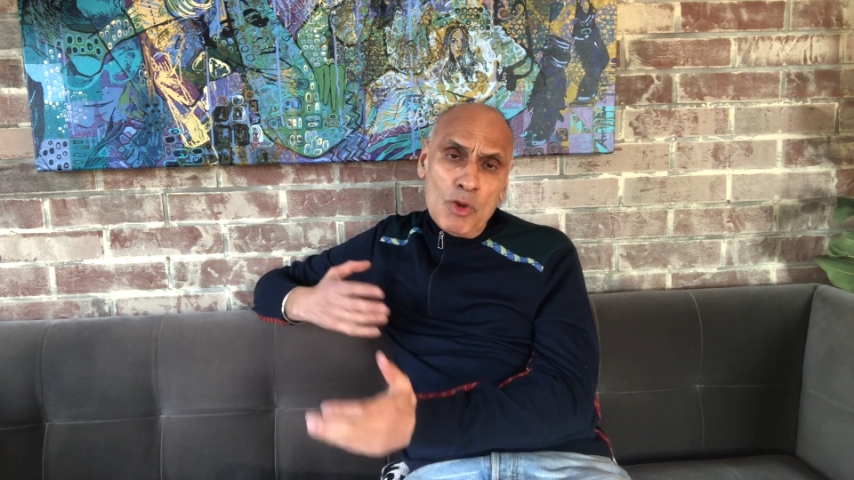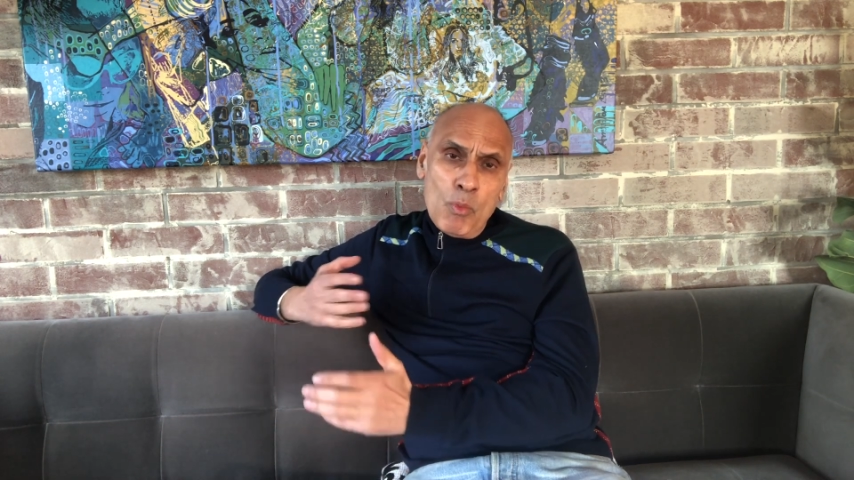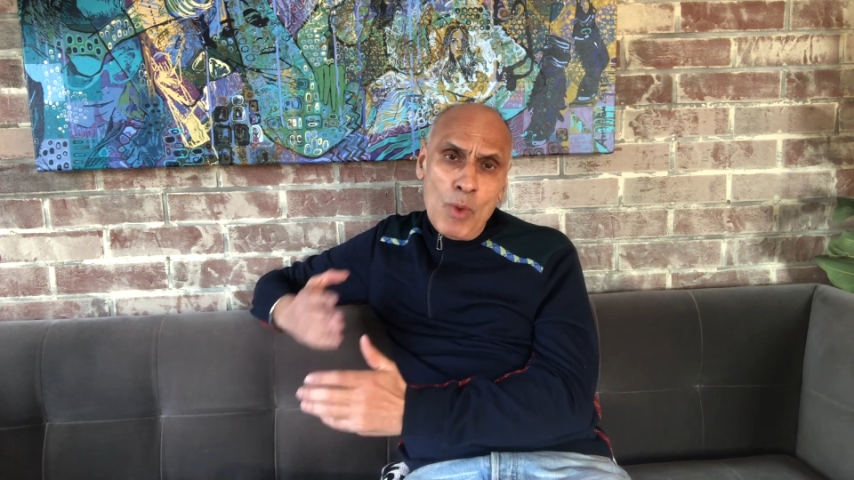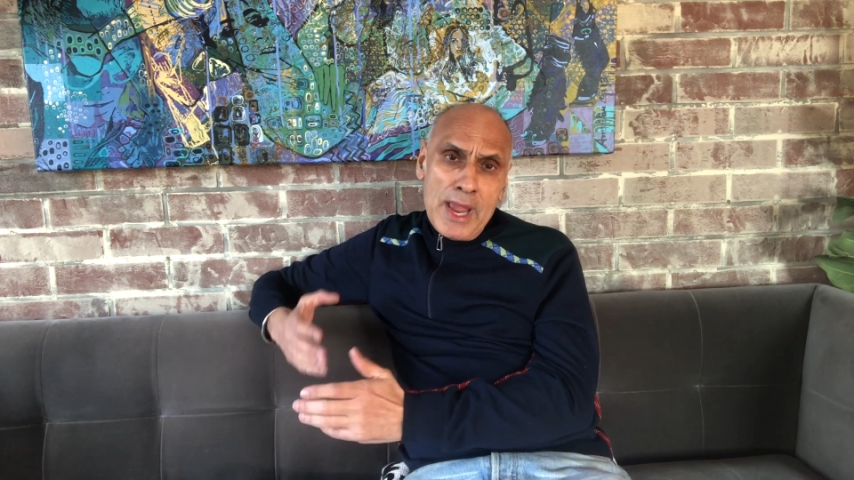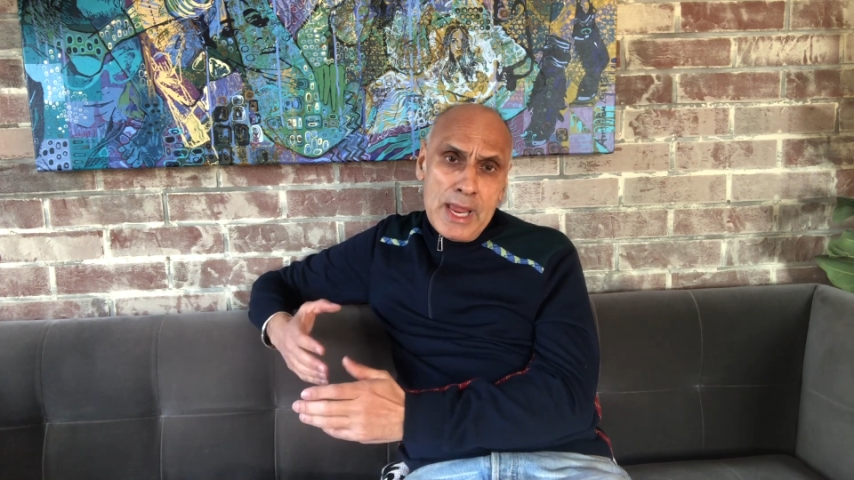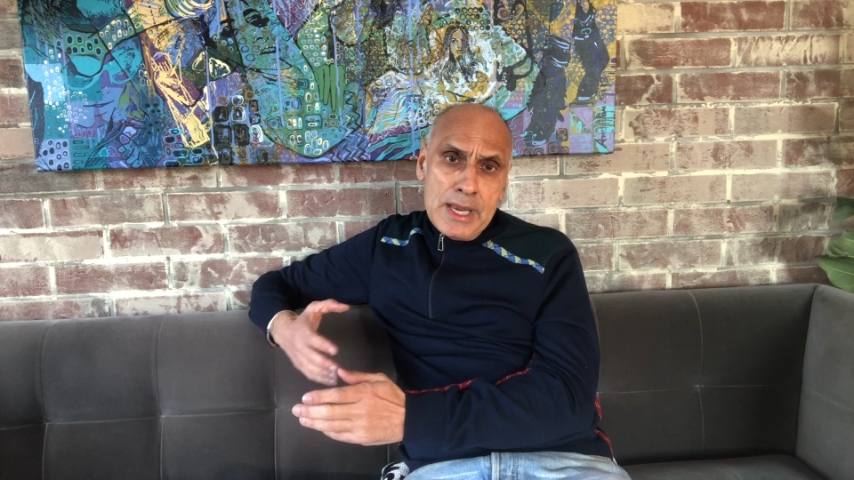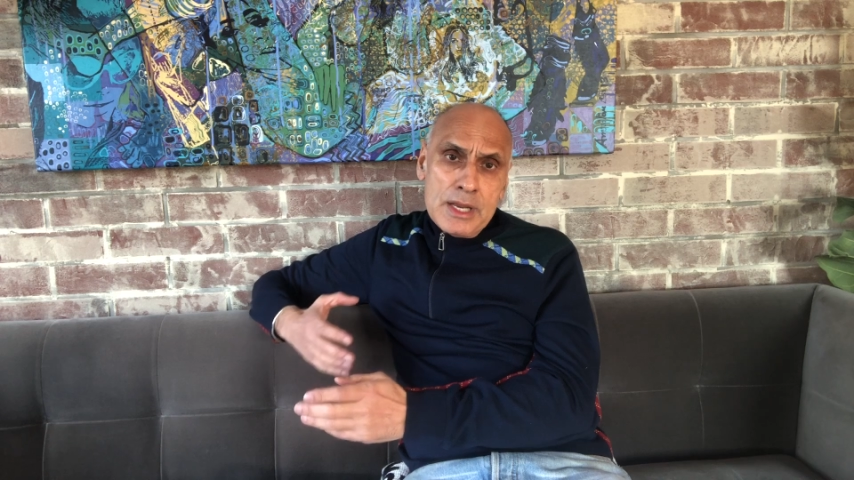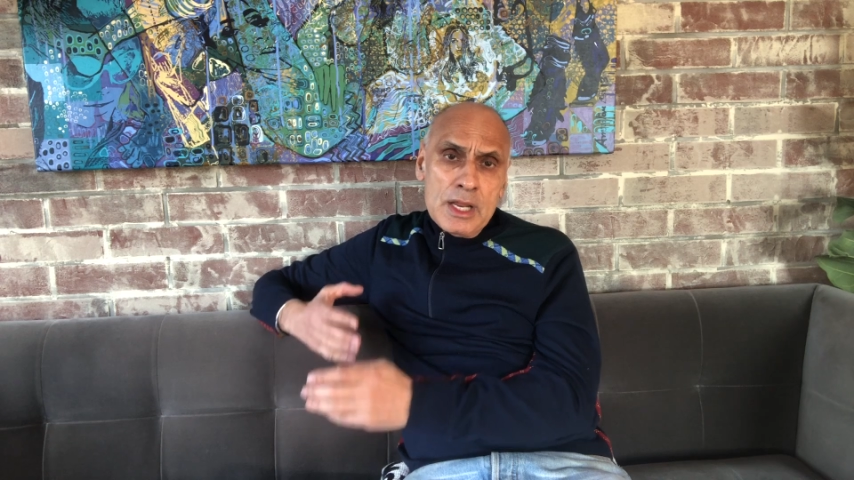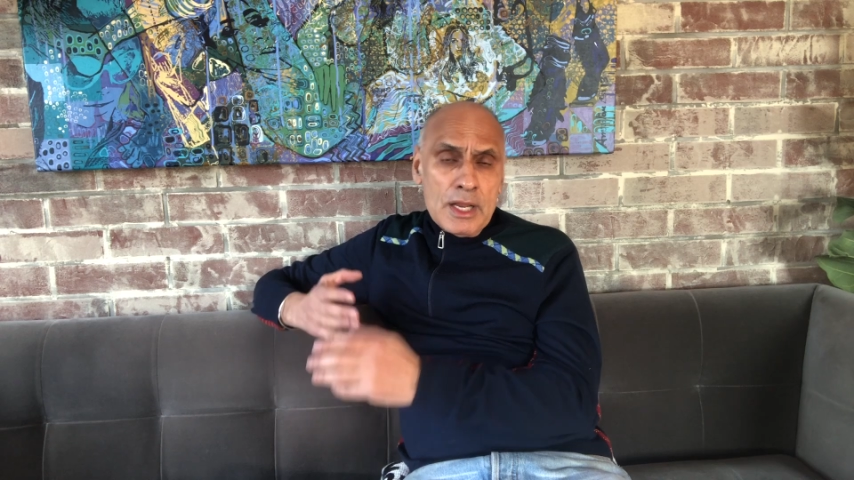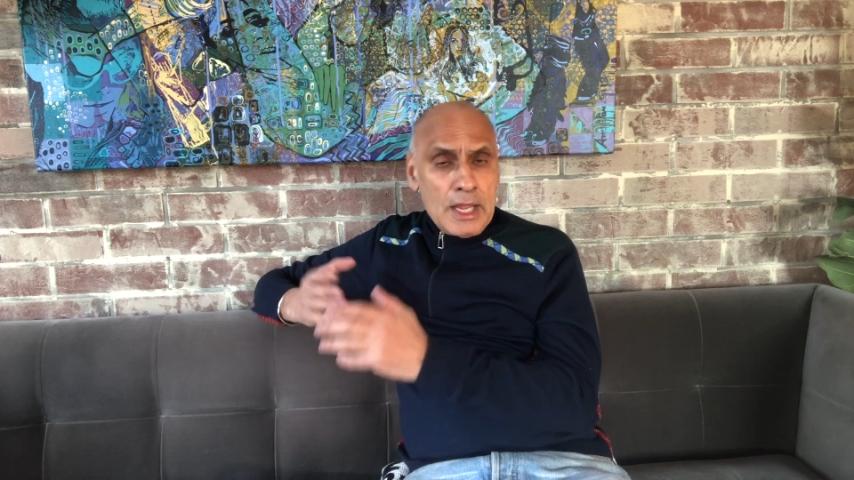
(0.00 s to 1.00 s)

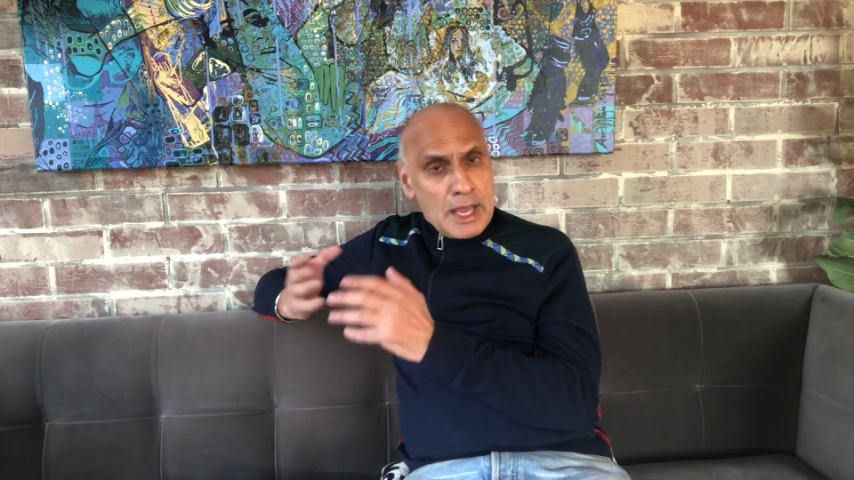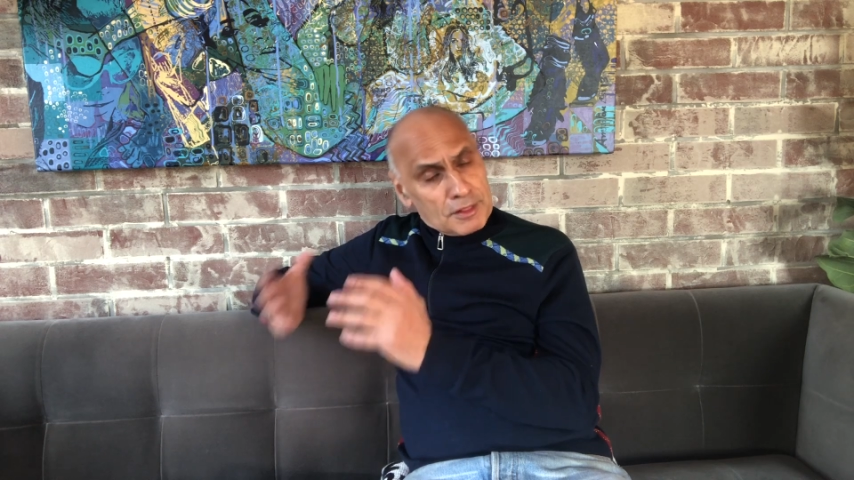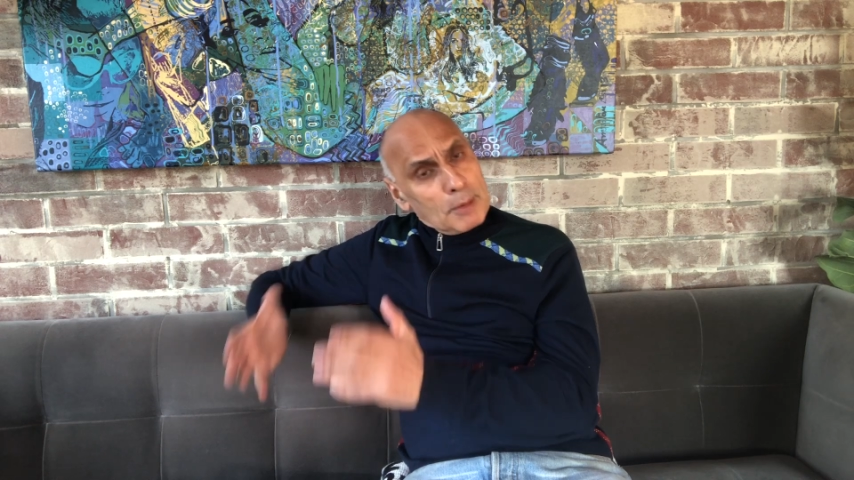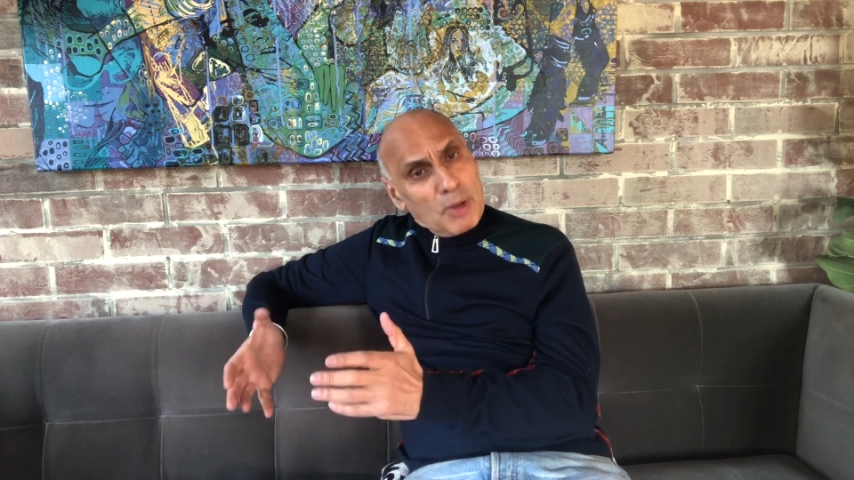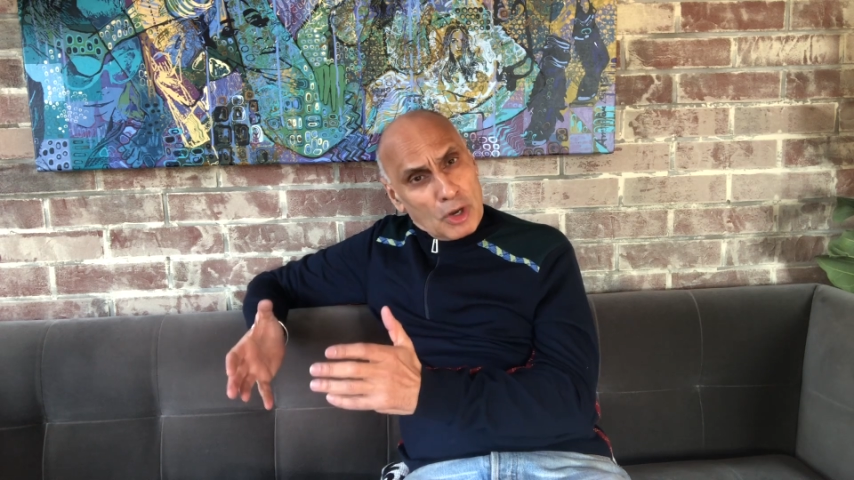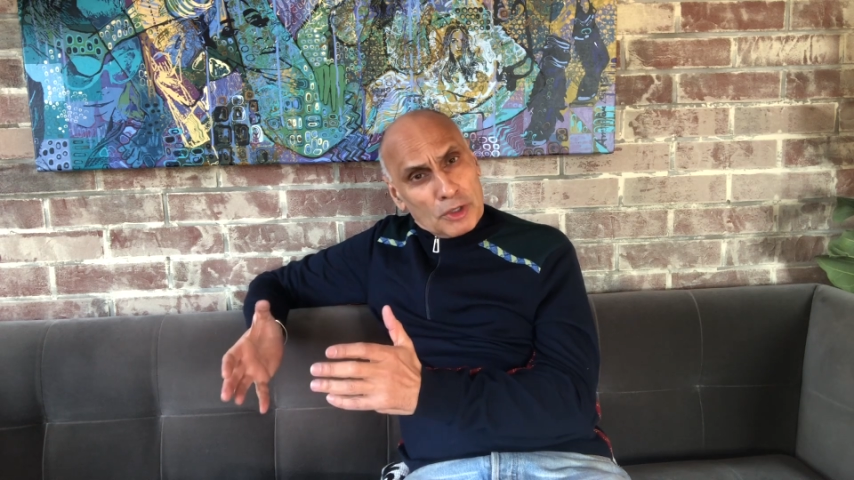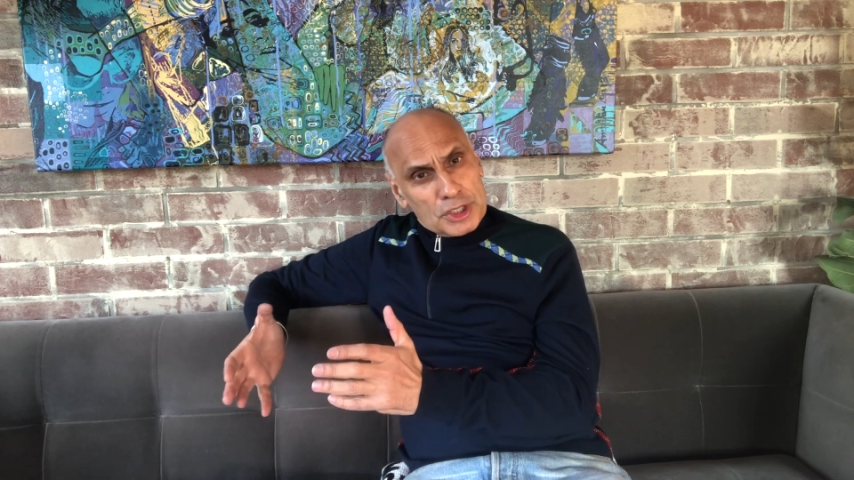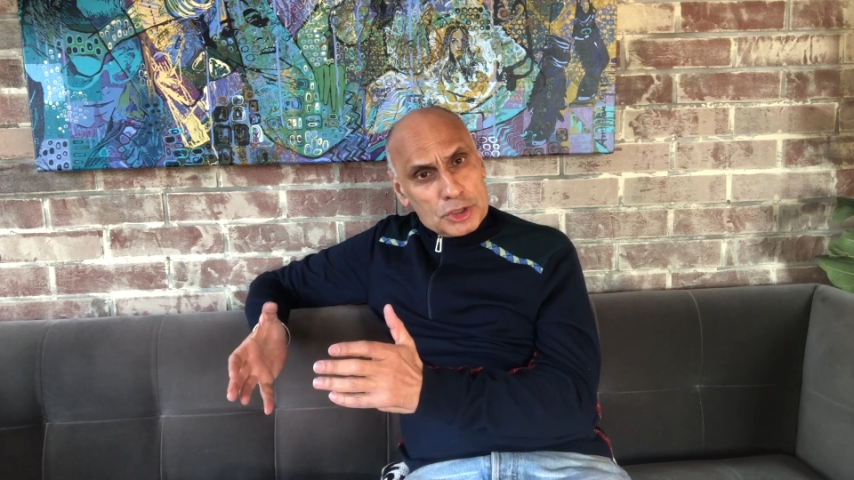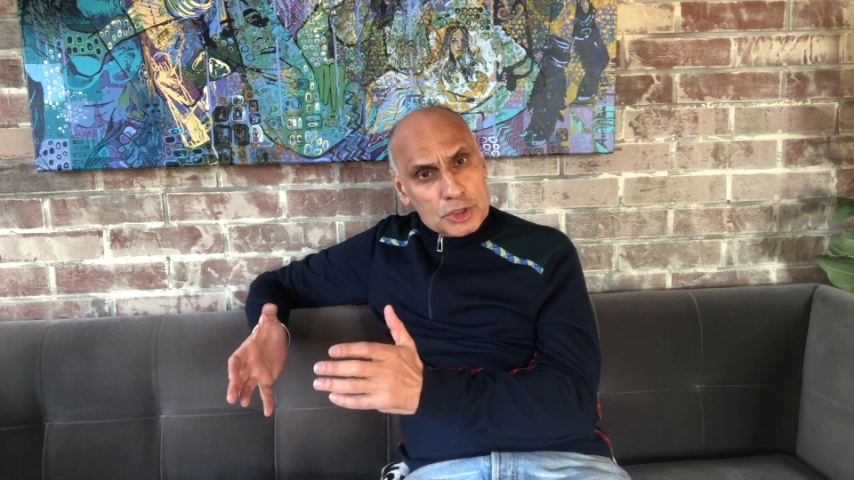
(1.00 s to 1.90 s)
when ethnic minority